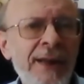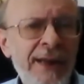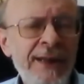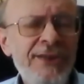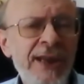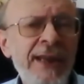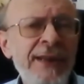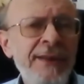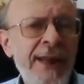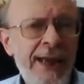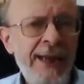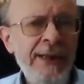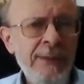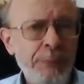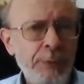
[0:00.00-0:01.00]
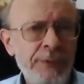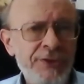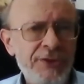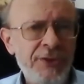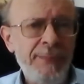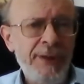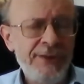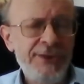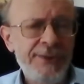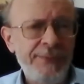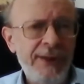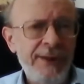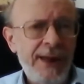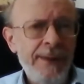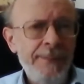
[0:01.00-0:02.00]
It enables the
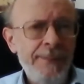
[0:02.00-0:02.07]
mitzvah.